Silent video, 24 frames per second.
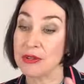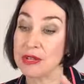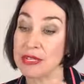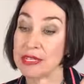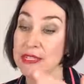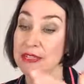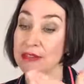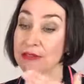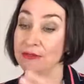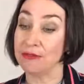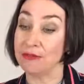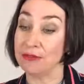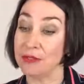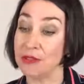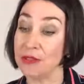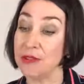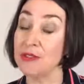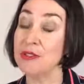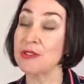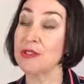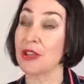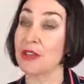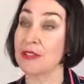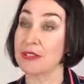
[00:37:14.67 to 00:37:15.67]
is
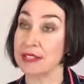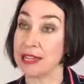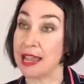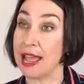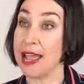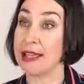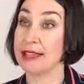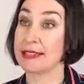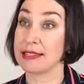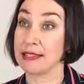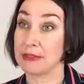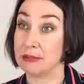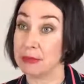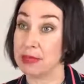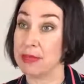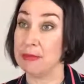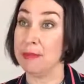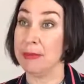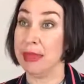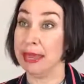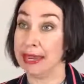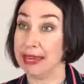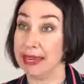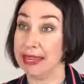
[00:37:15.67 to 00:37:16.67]
infuse those tasks
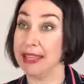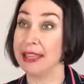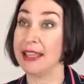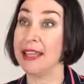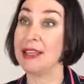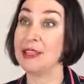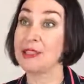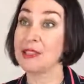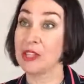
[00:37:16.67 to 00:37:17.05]
with meaning.